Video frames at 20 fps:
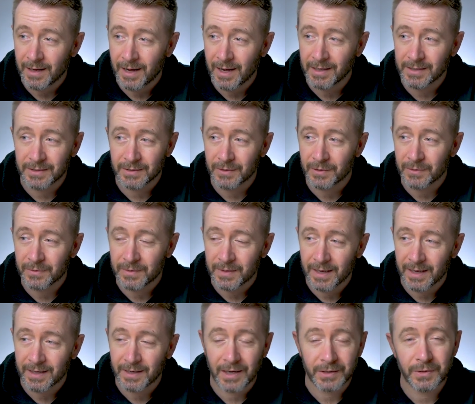I don't know.
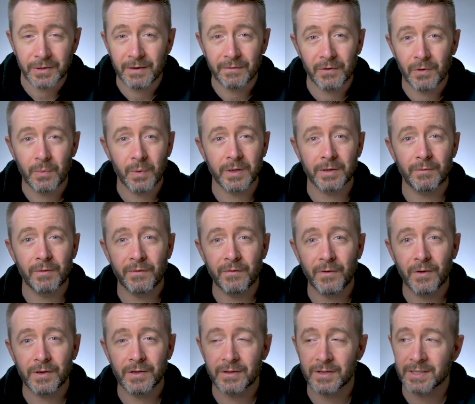I, I don't even know what you
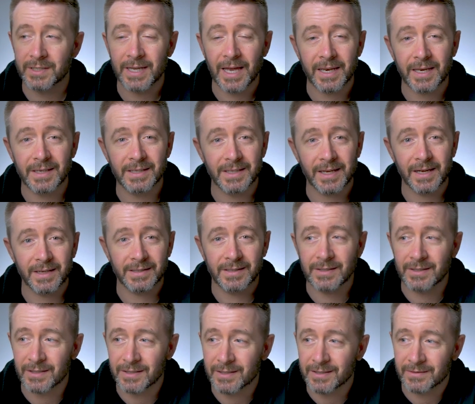refer to the settings as,
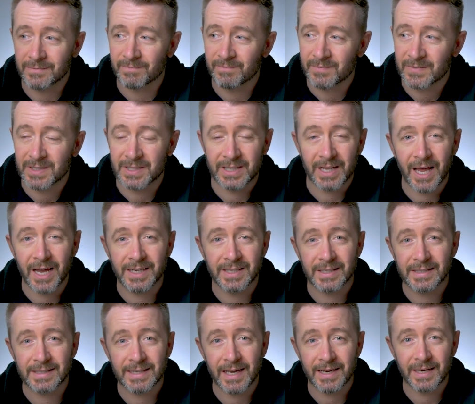just
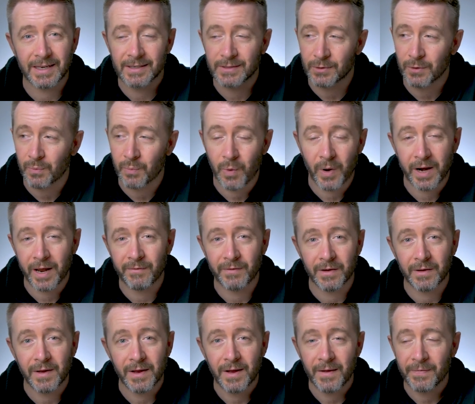slicer settings or
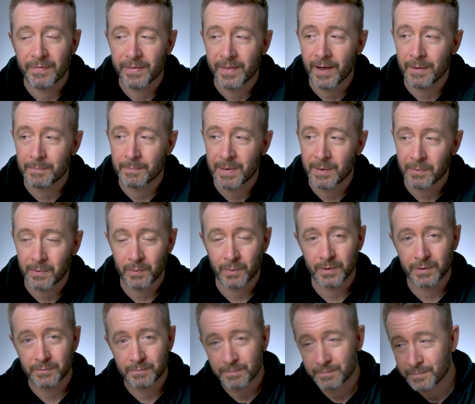whatever that people
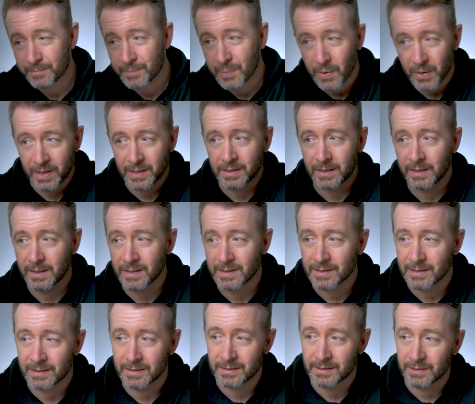would put into
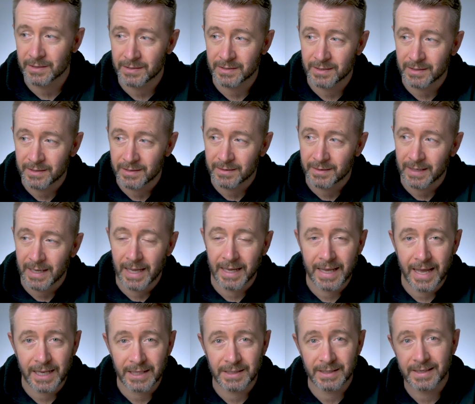these. Is just a, a
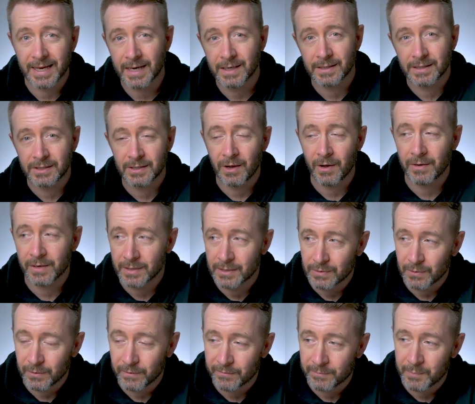get, getting started
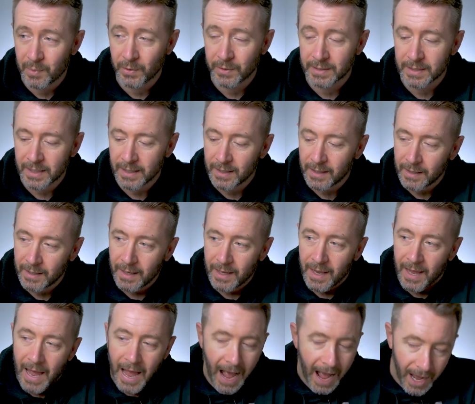sort of point.
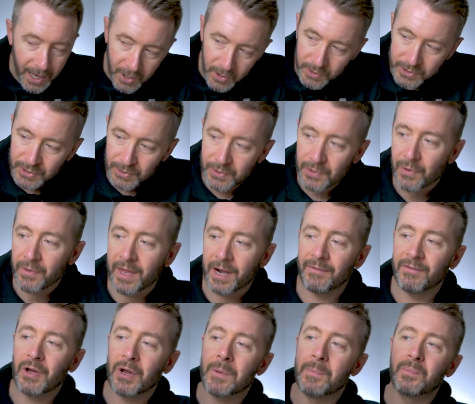I also know that
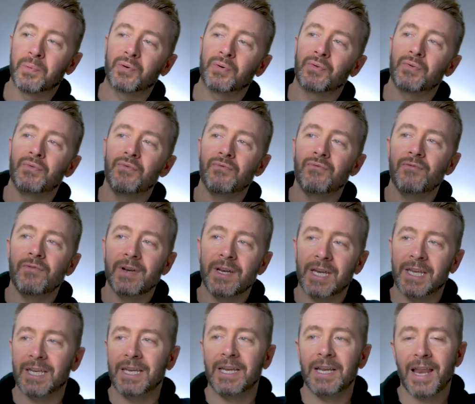I've got a
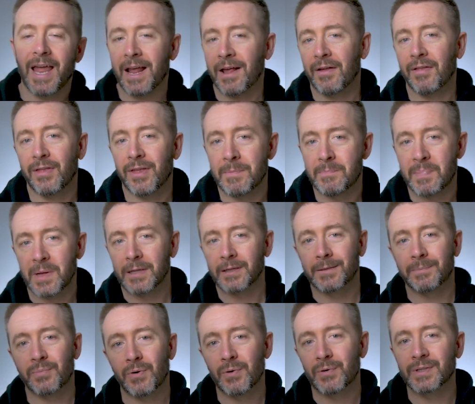pretty lengthy
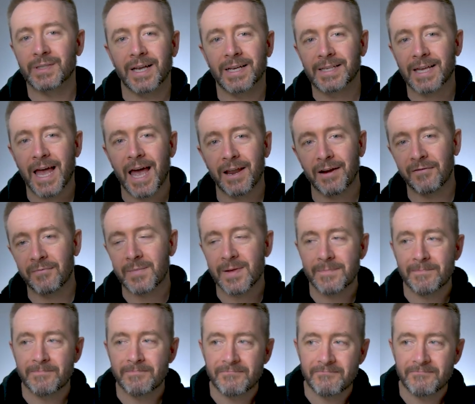build process ahead of me.